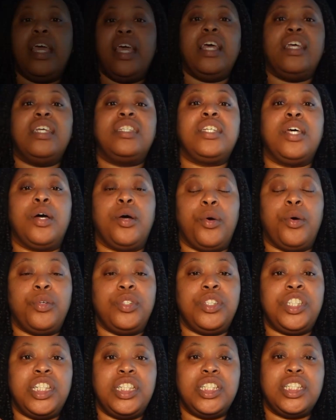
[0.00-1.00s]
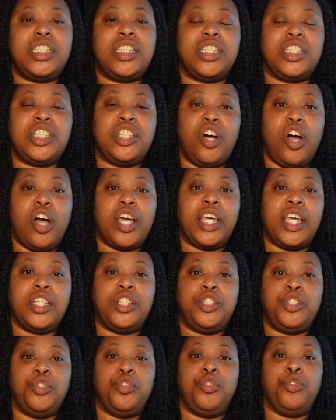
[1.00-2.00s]
So Jesus is talking
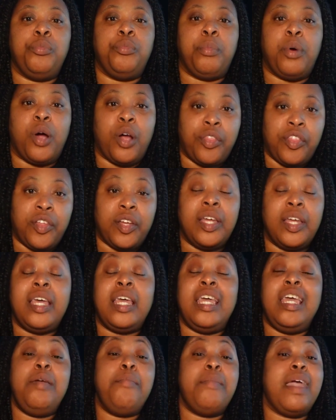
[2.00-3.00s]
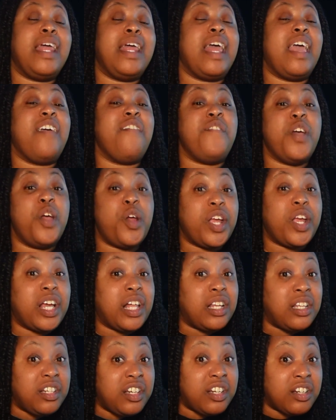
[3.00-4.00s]
to Martha. He made a very
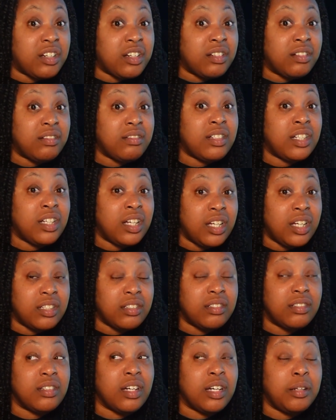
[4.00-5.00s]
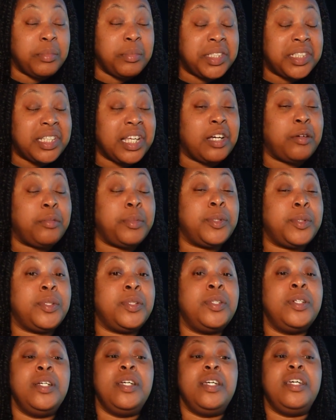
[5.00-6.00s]
clear cut,
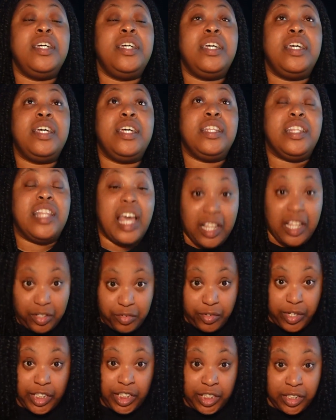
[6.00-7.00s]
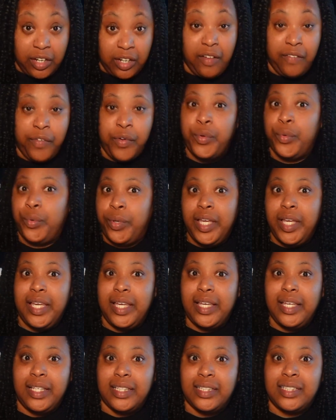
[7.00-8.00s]
unmistakable declaration of who he
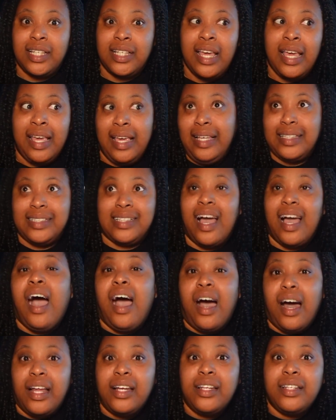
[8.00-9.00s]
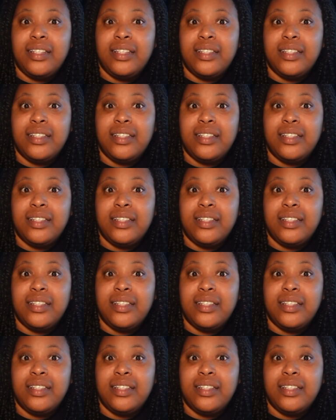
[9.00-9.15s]
is. He is God.